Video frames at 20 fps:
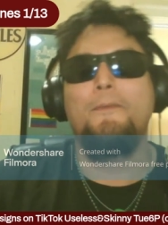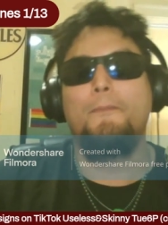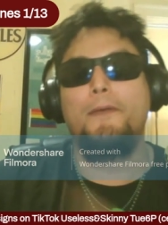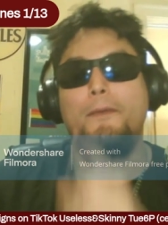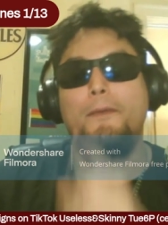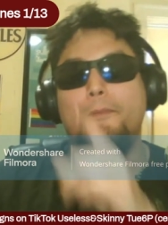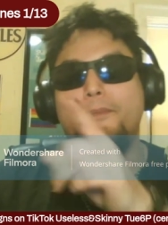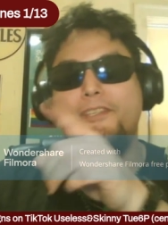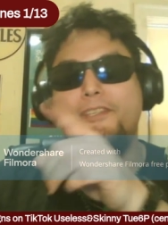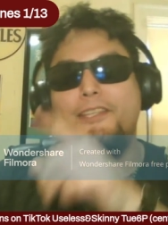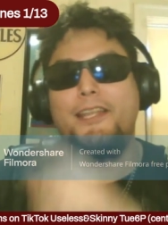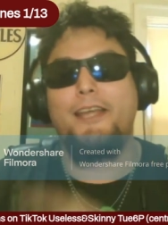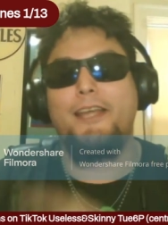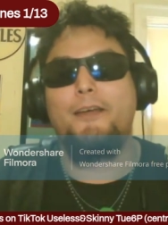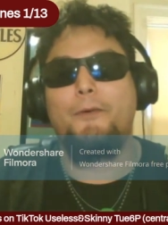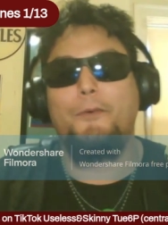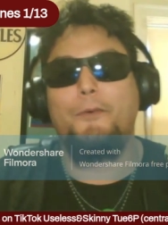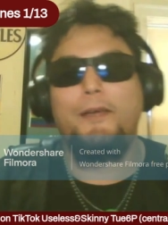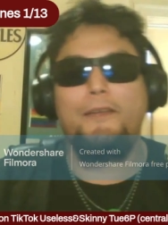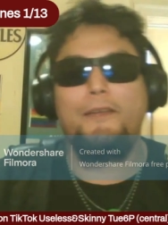Remember, stay
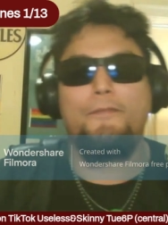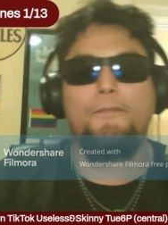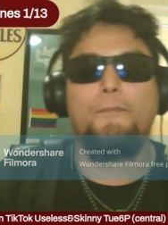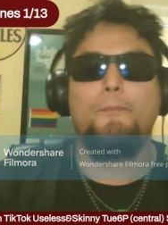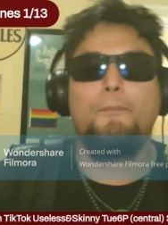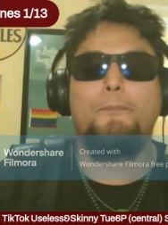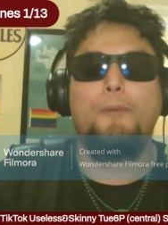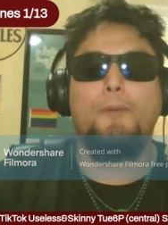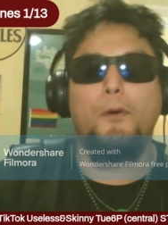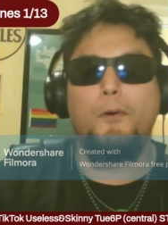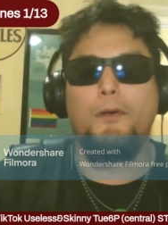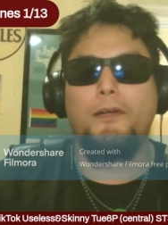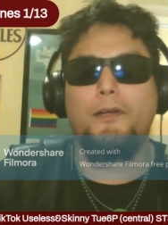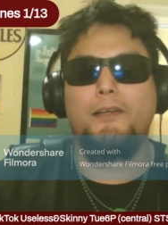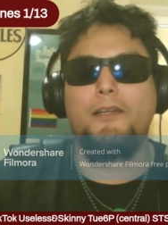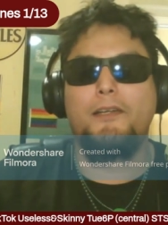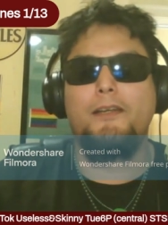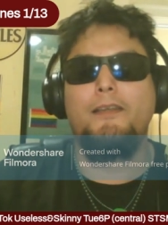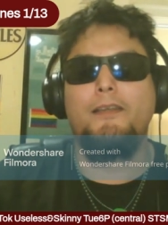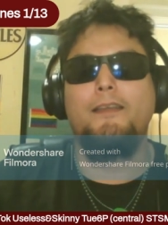away from
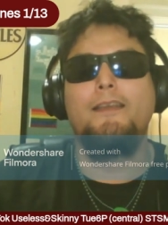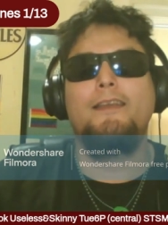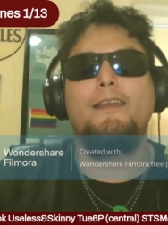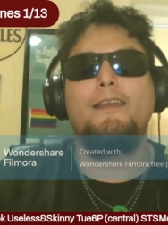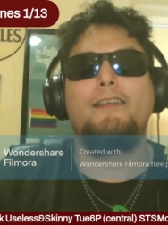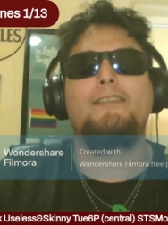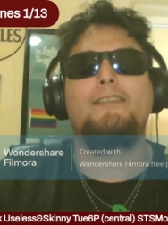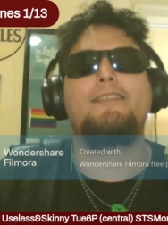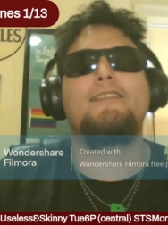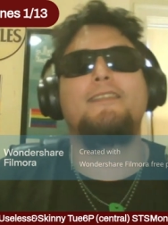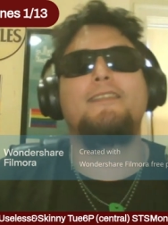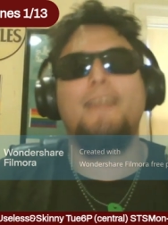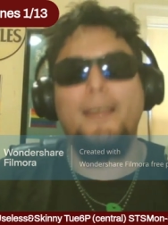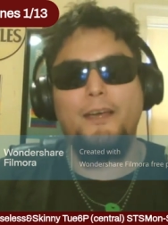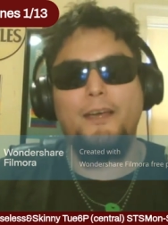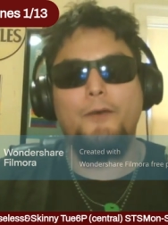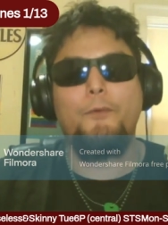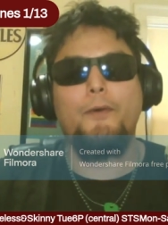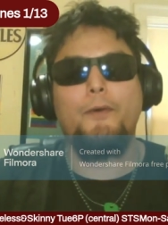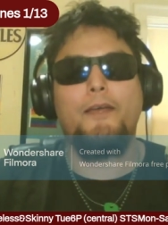pork and
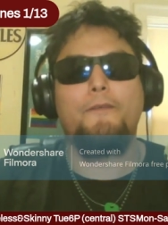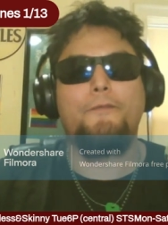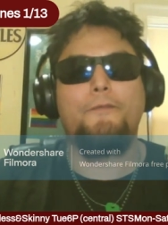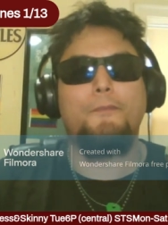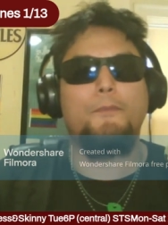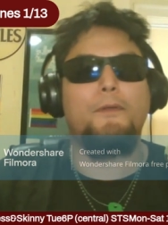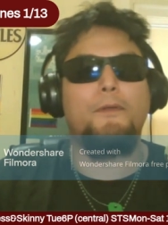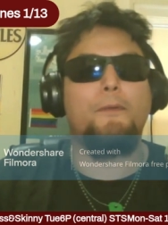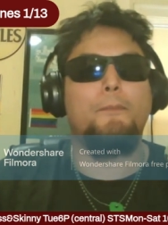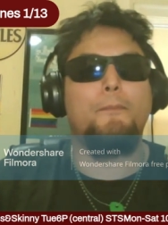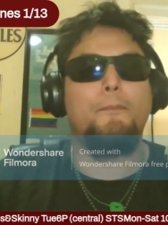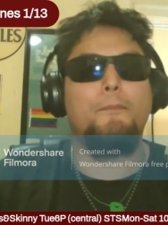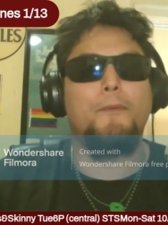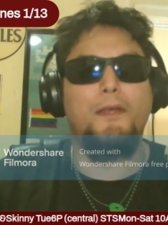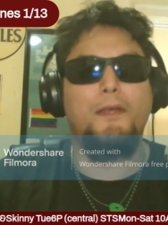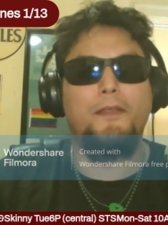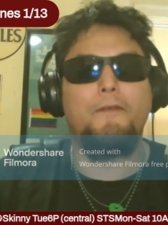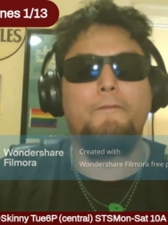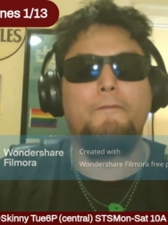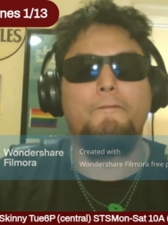stay away from the
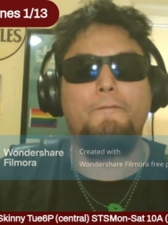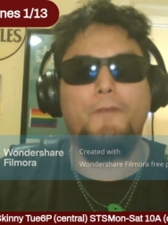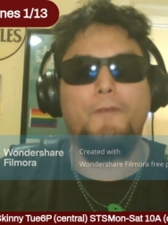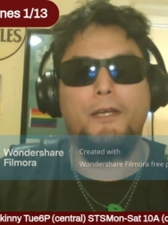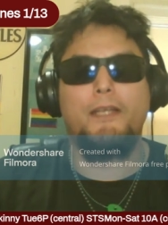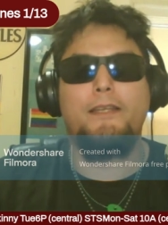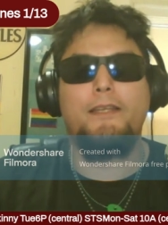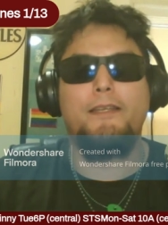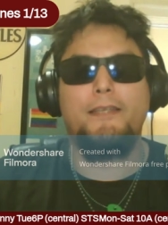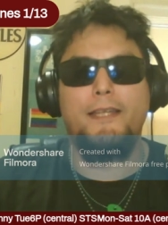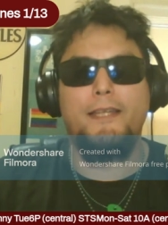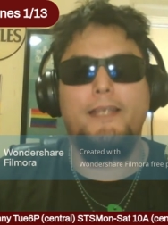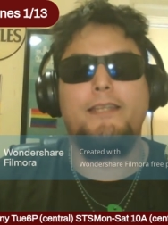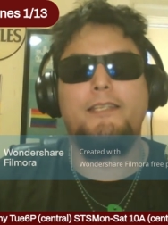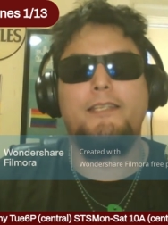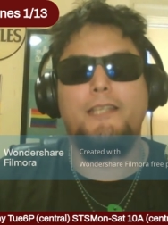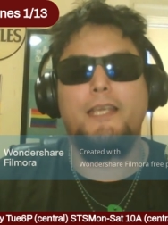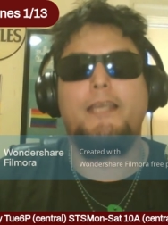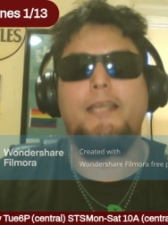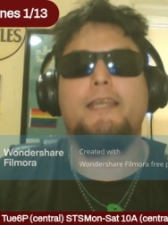motherfucking
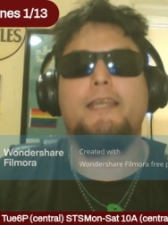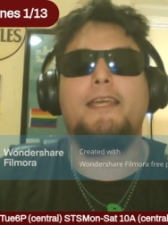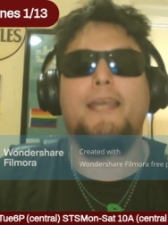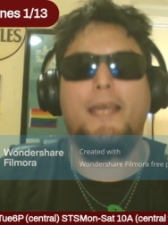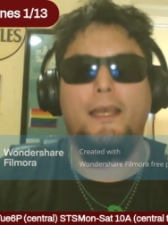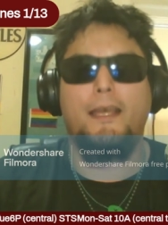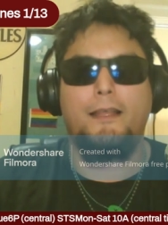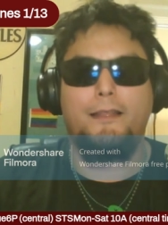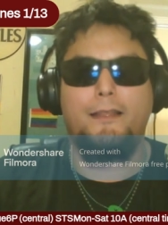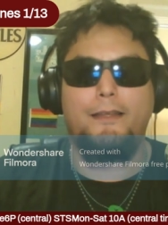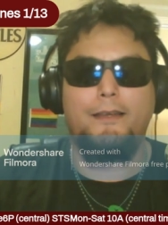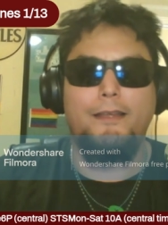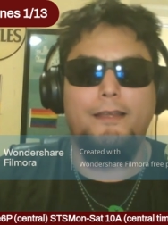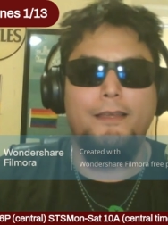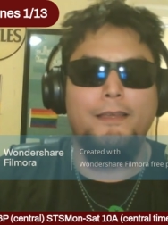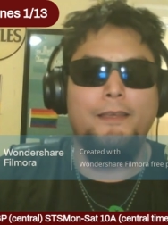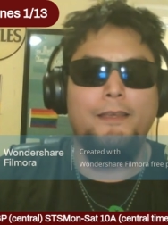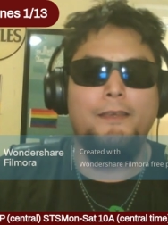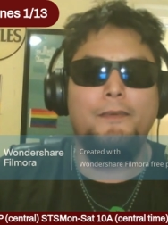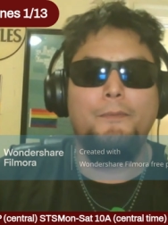DJ Khaled
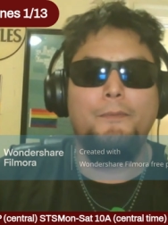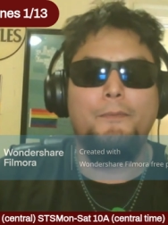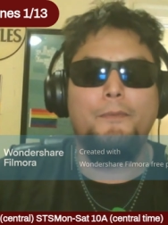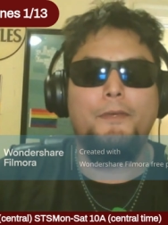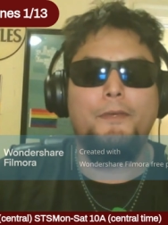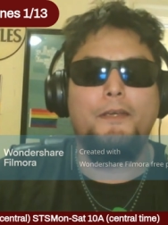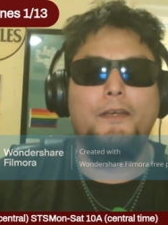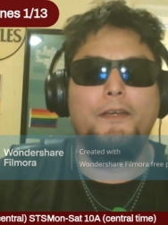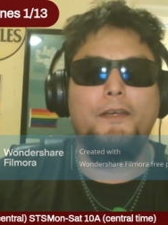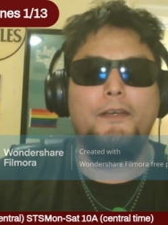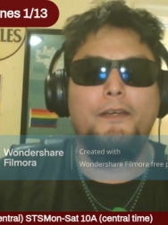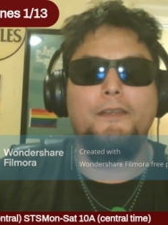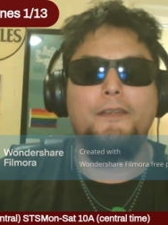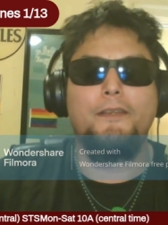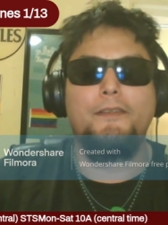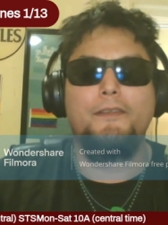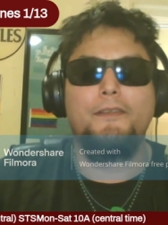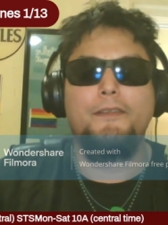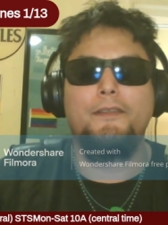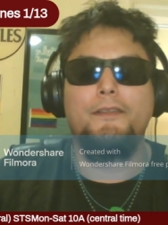
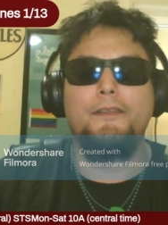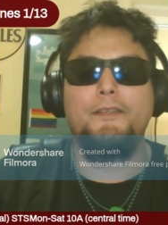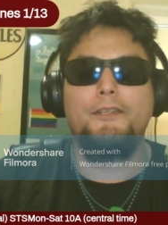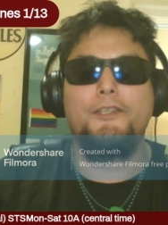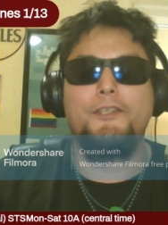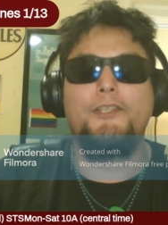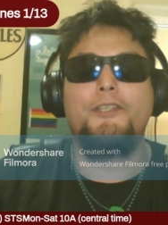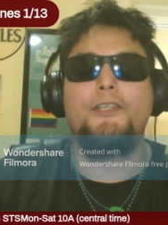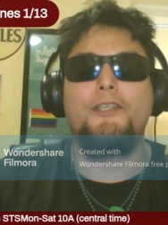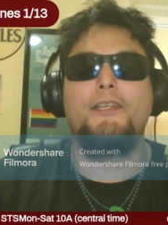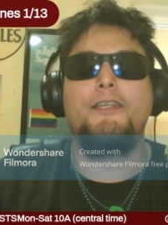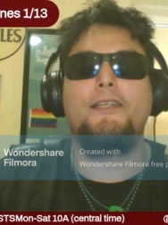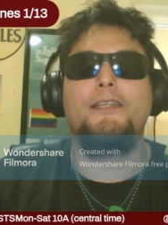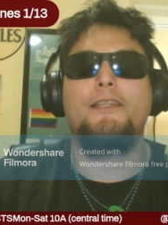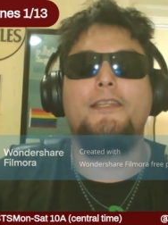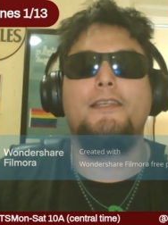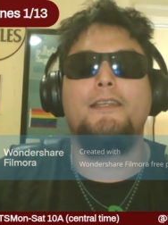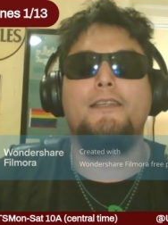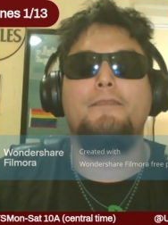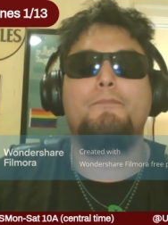because shit
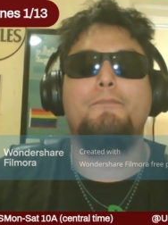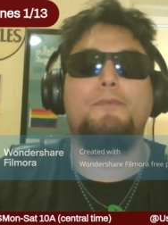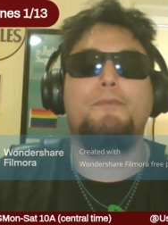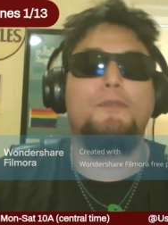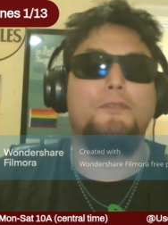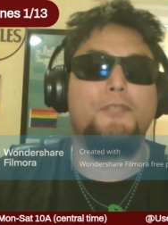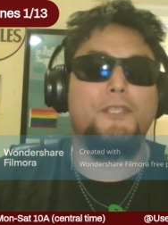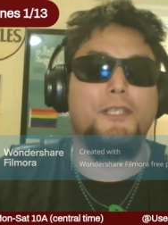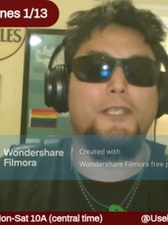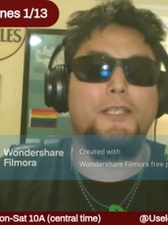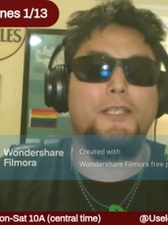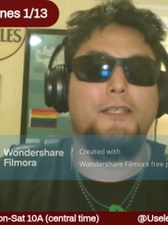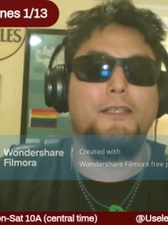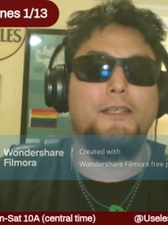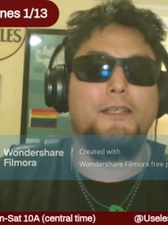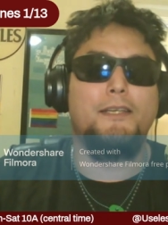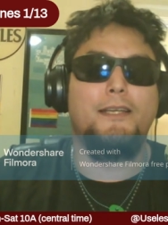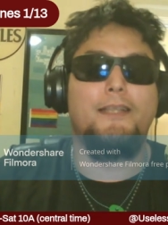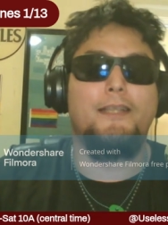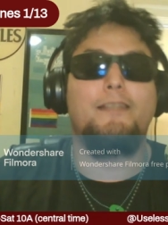is bullshit
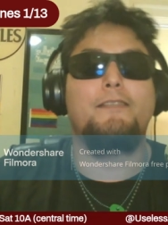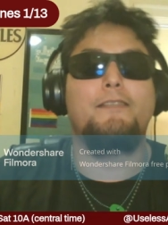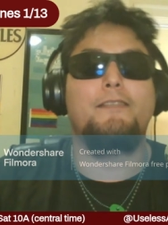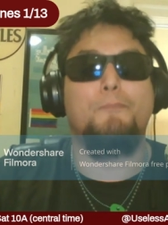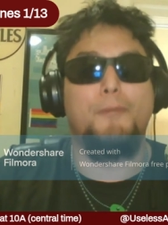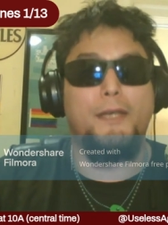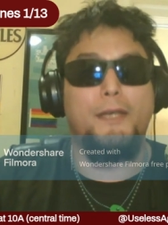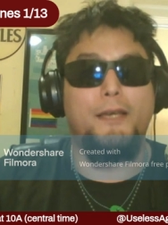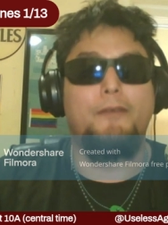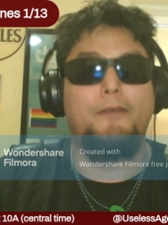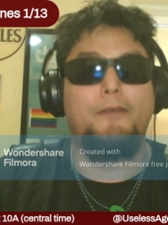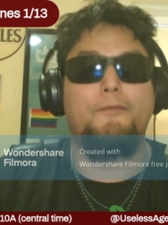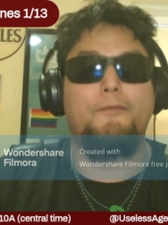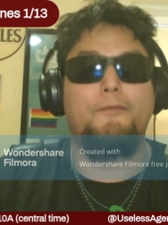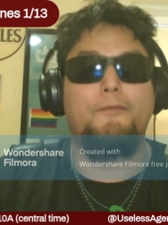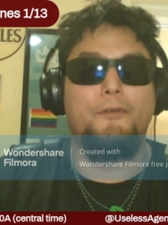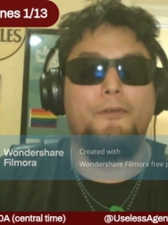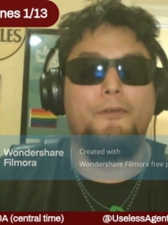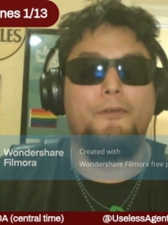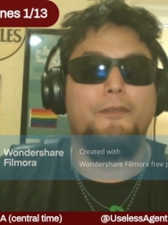and it's bad
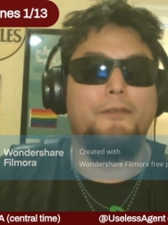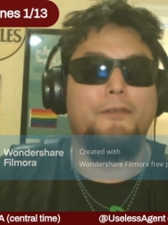for you.